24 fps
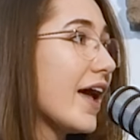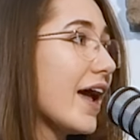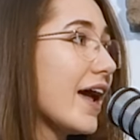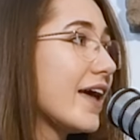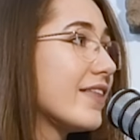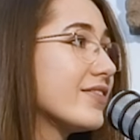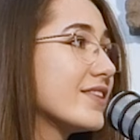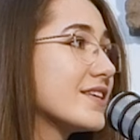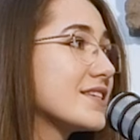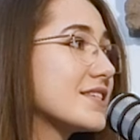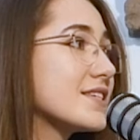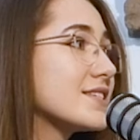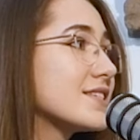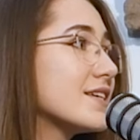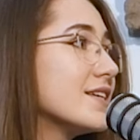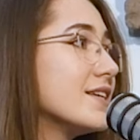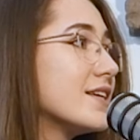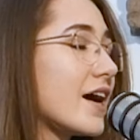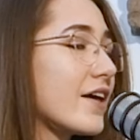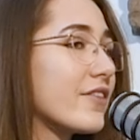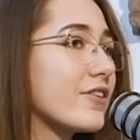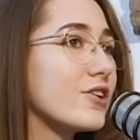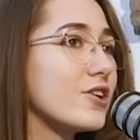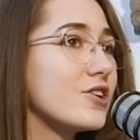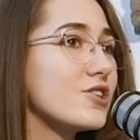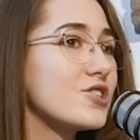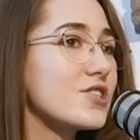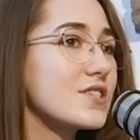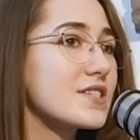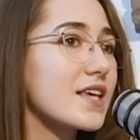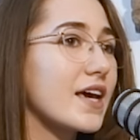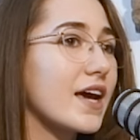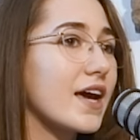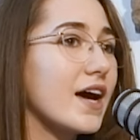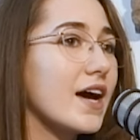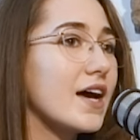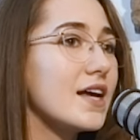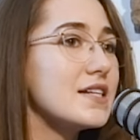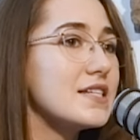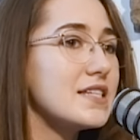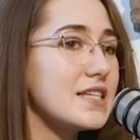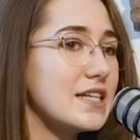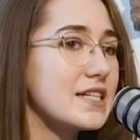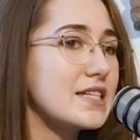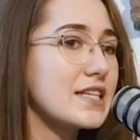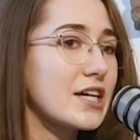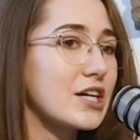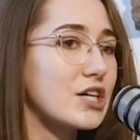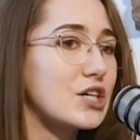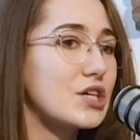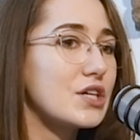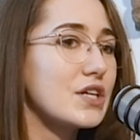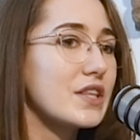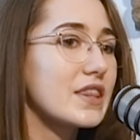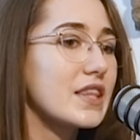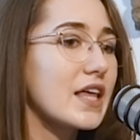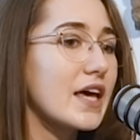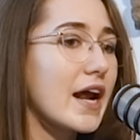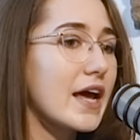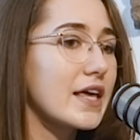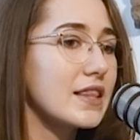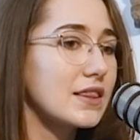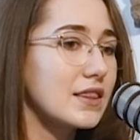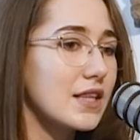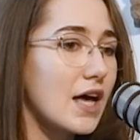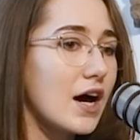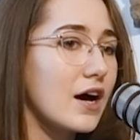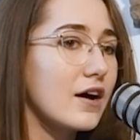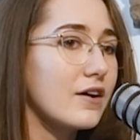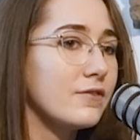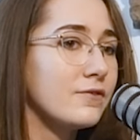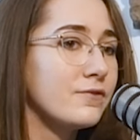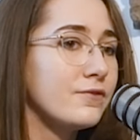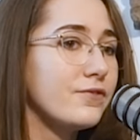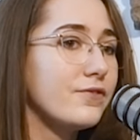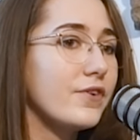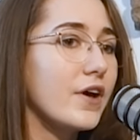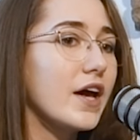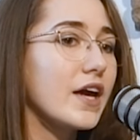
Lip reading: And this is another just like a detail that I love.